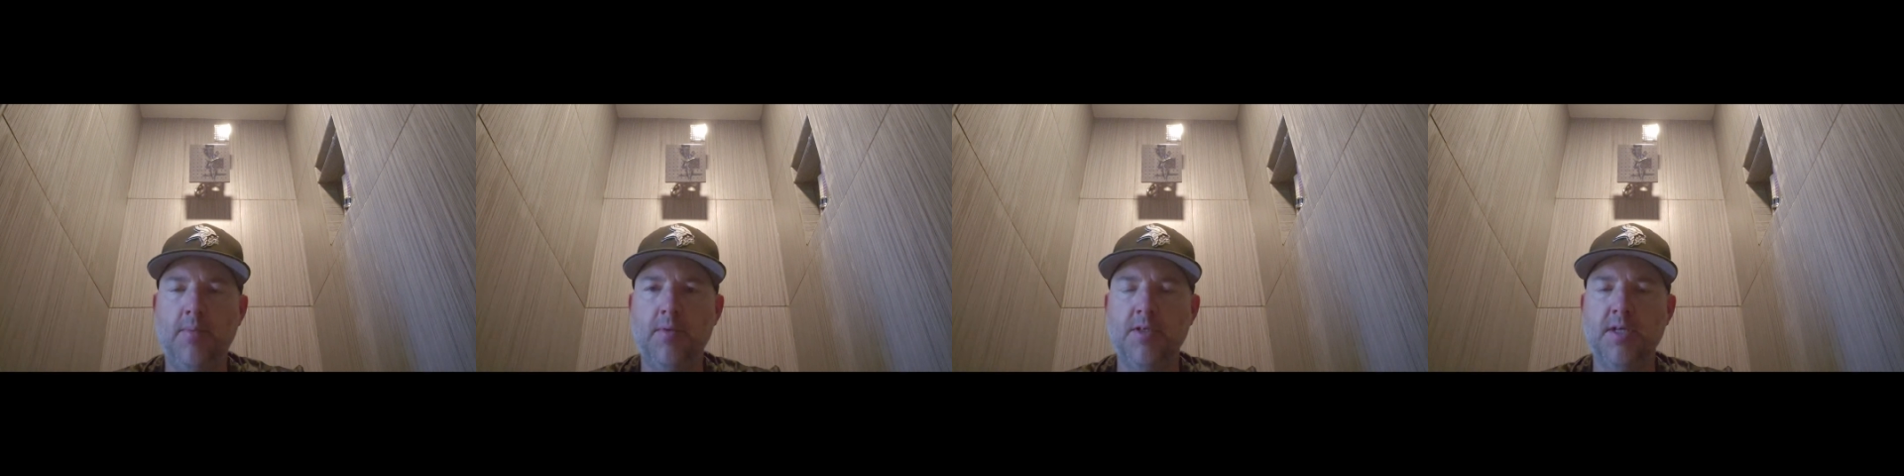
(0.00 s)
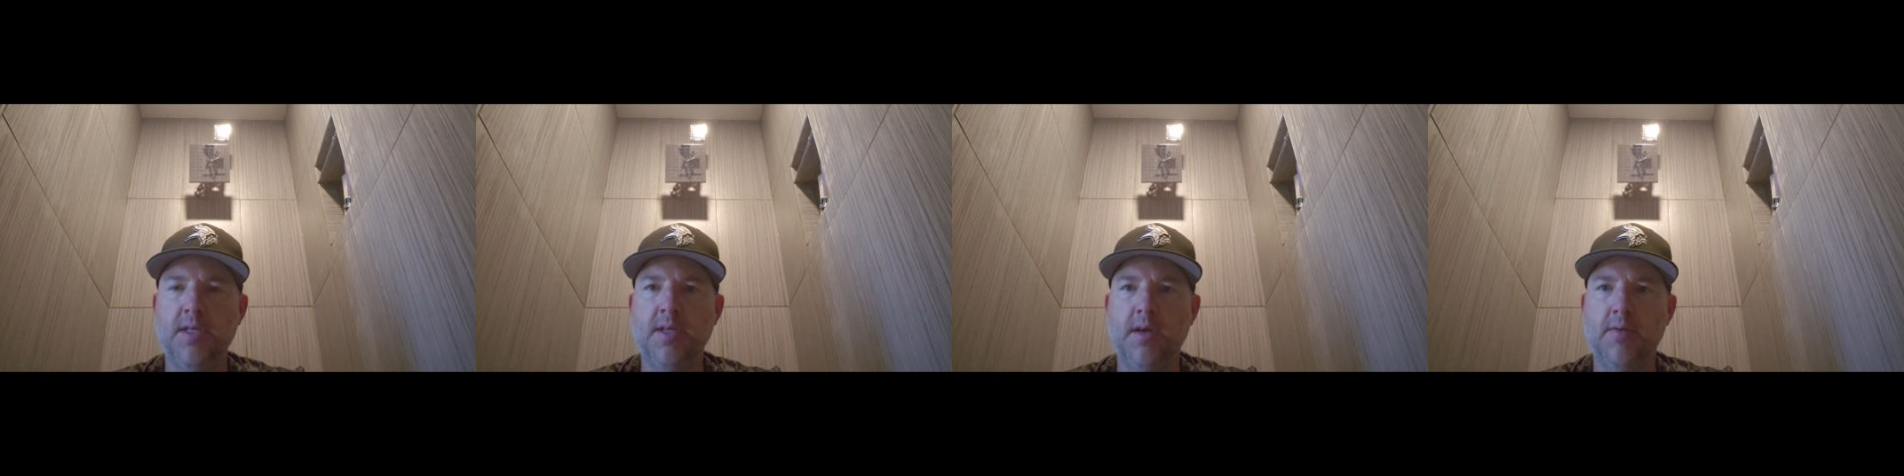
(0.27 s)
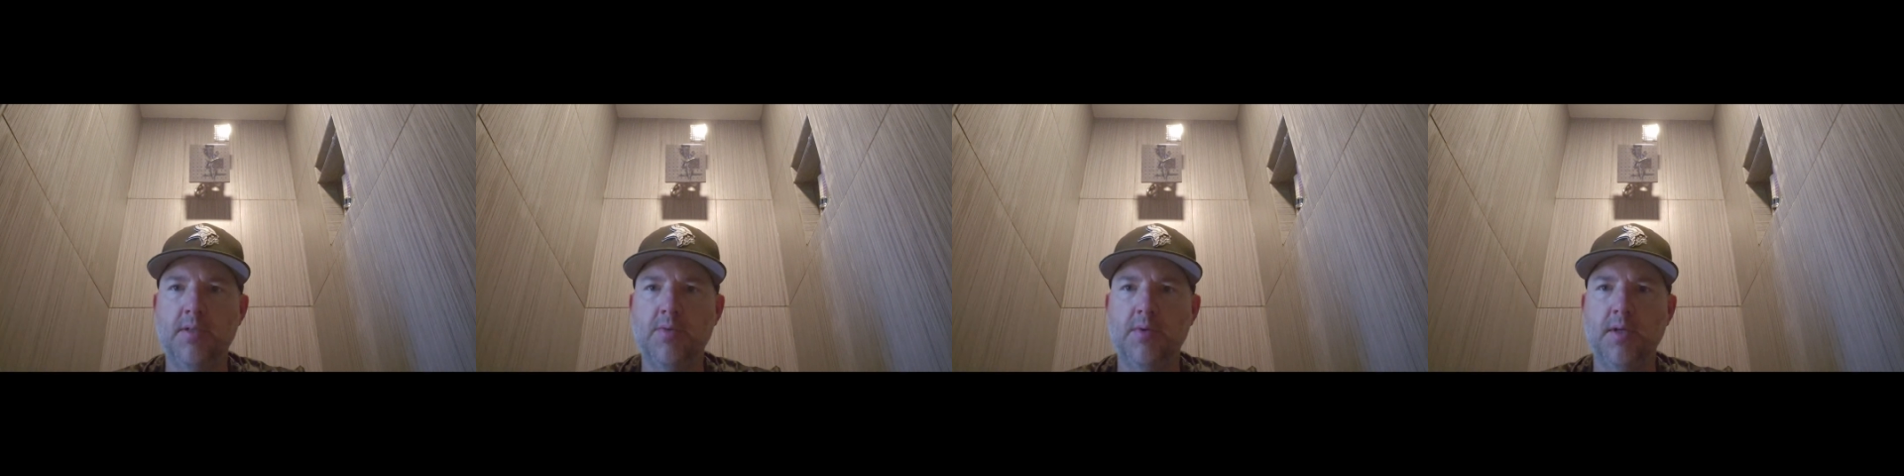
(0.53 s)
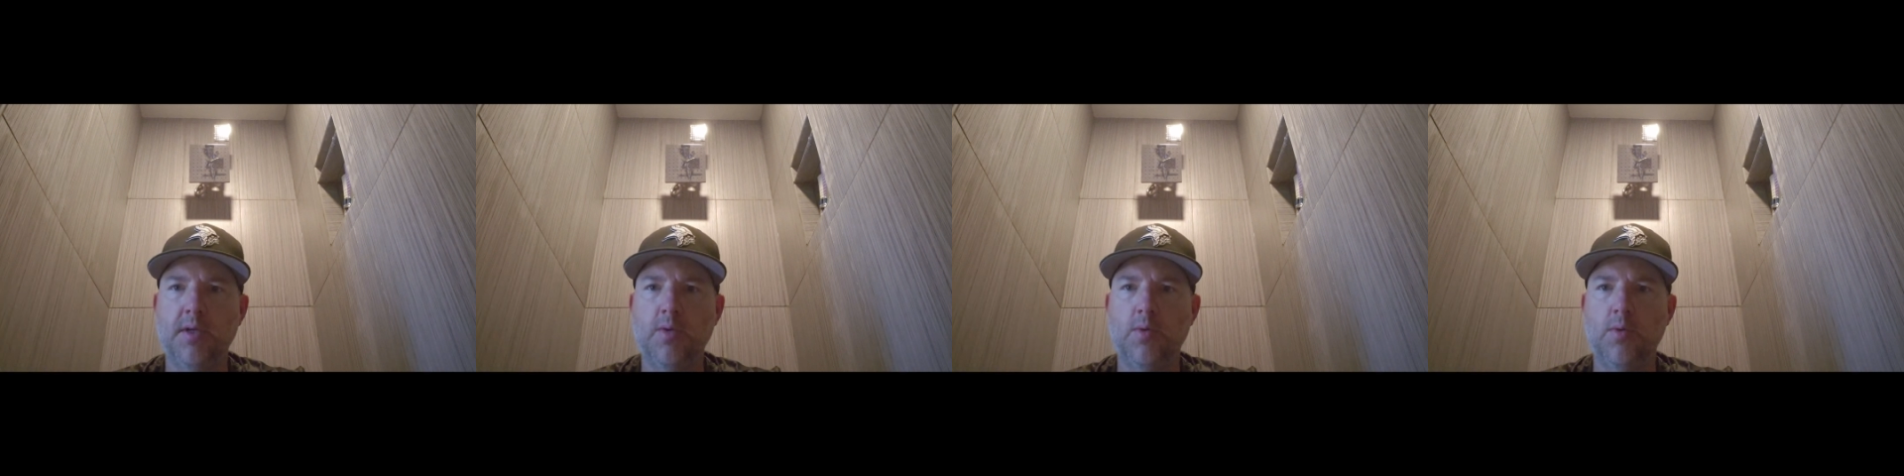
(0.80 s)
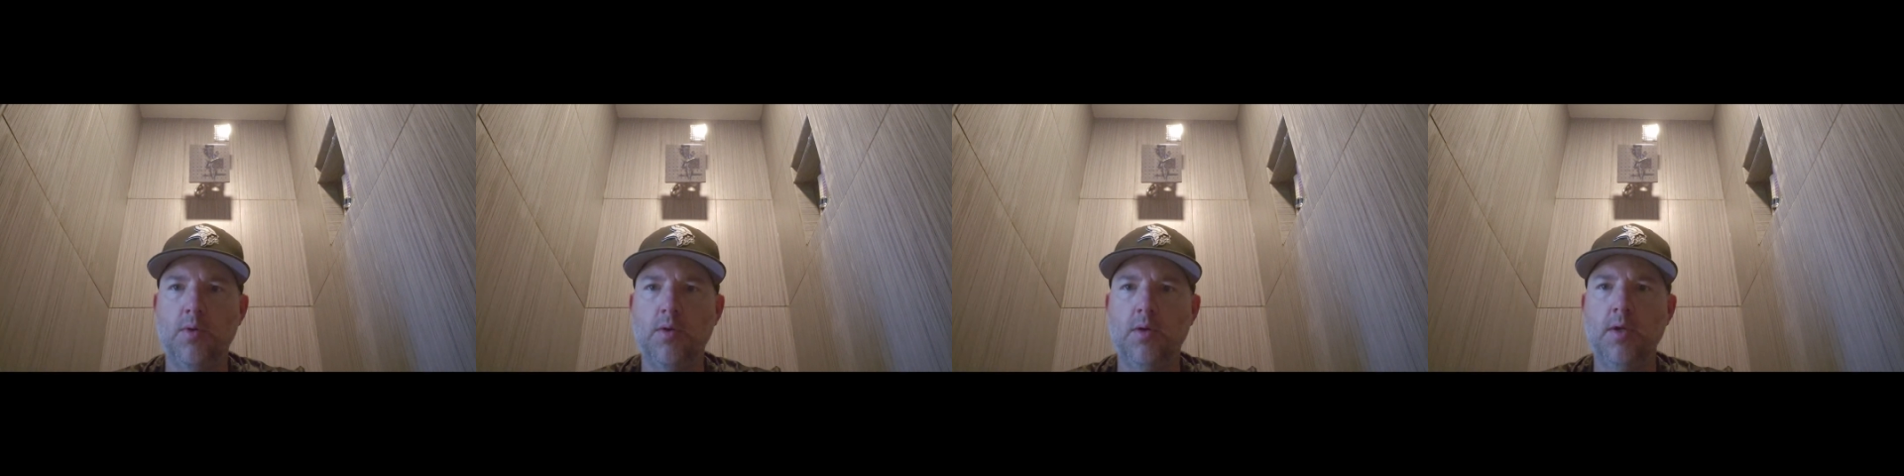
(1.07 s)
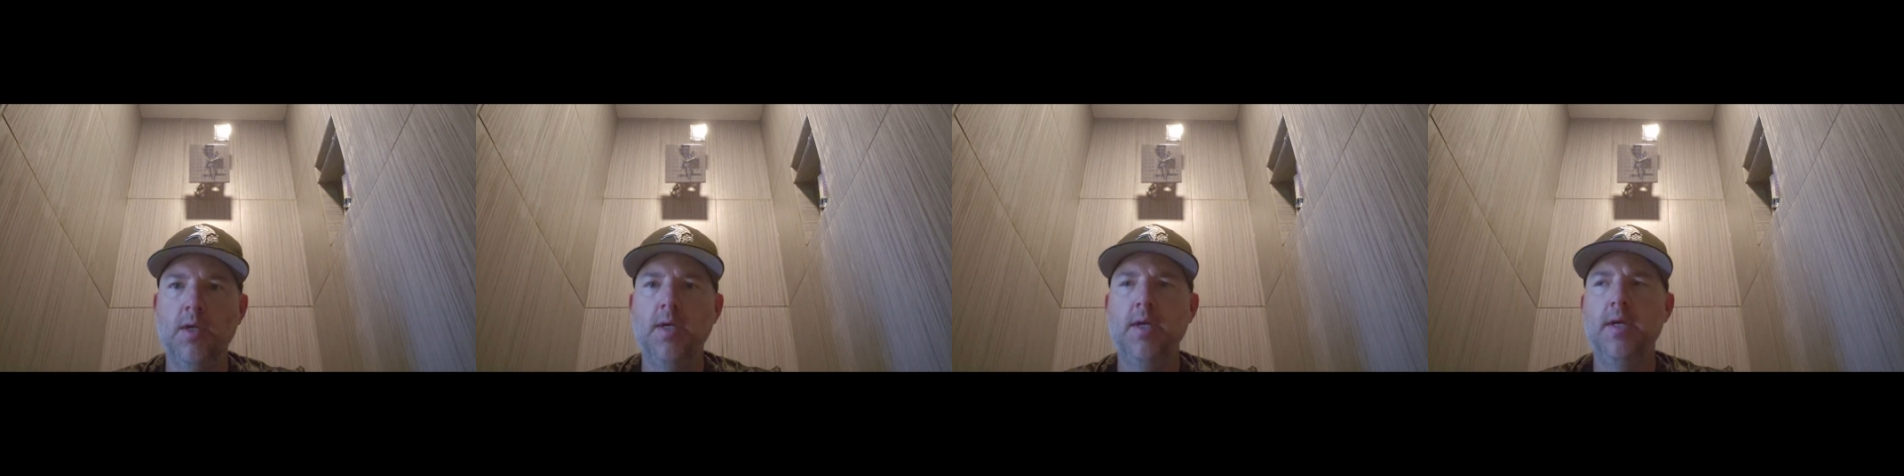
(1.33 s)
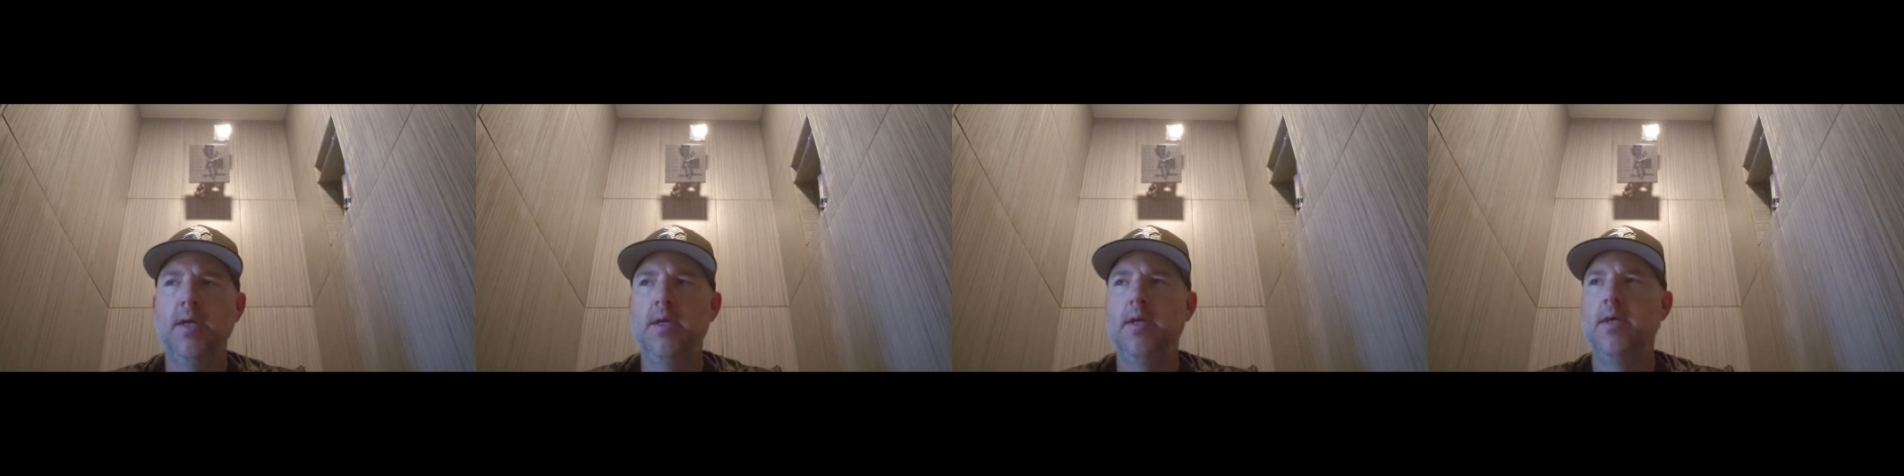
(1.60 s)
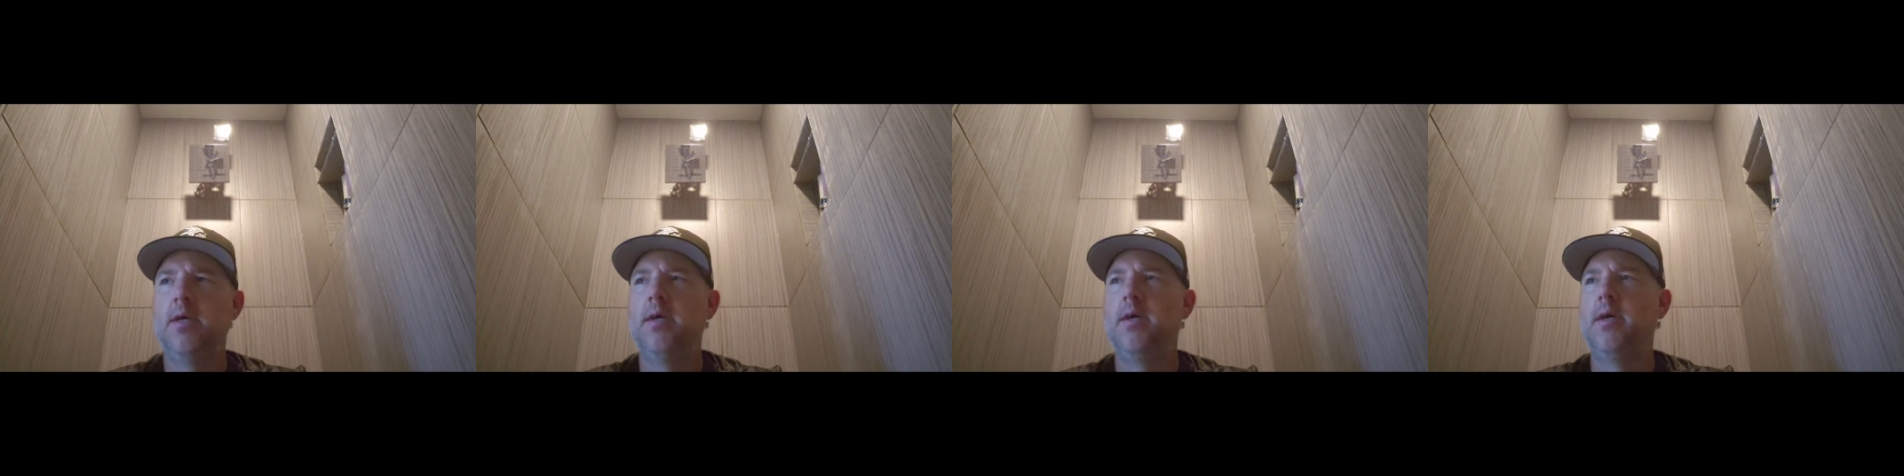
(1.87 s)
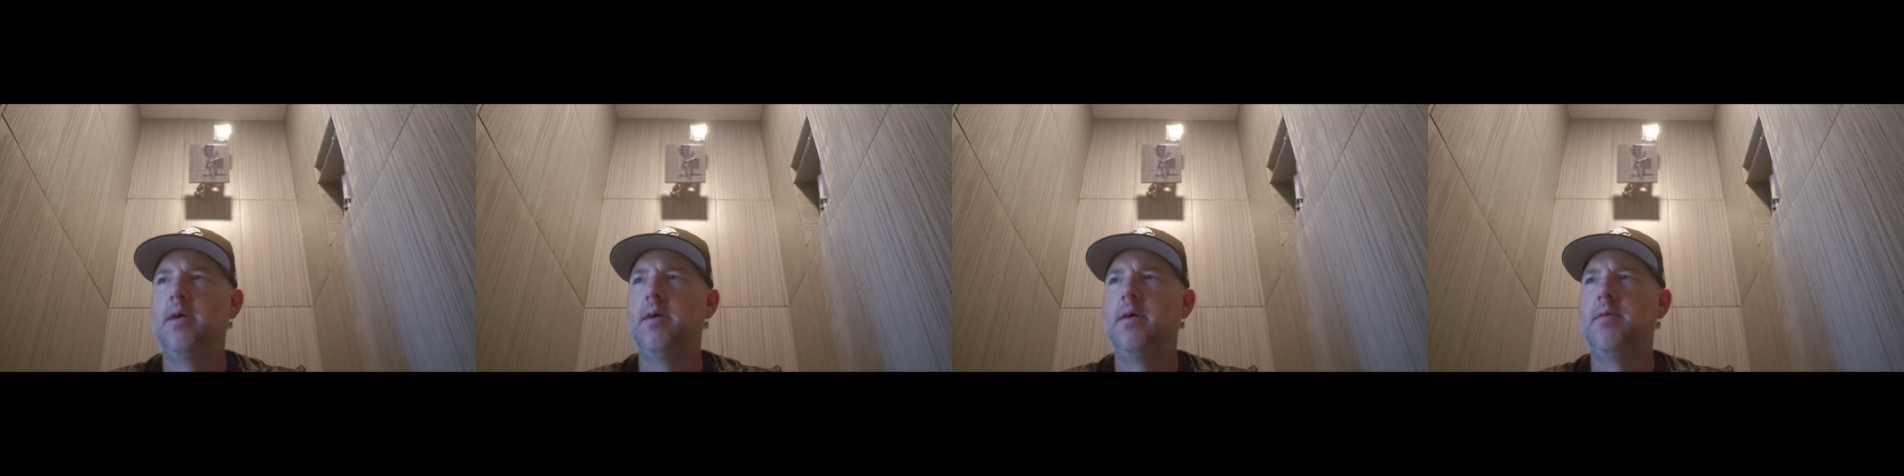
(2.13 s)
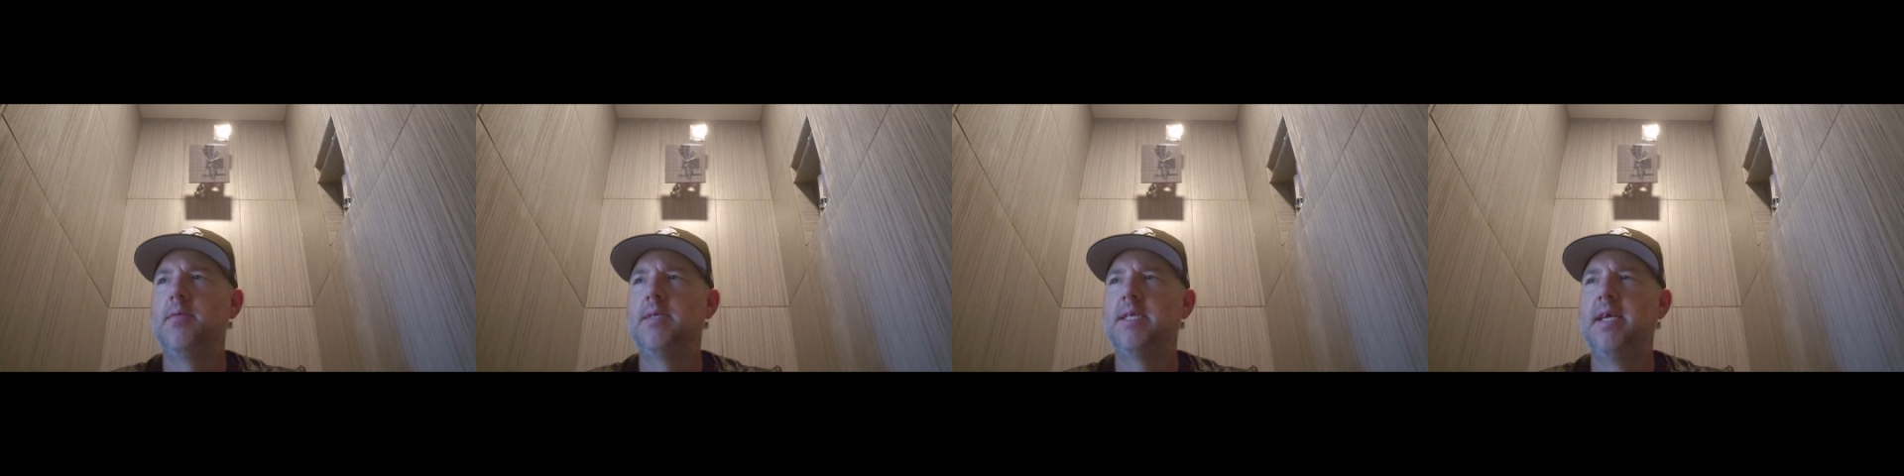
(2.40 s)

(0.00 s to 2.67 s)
which I thought was really cool. I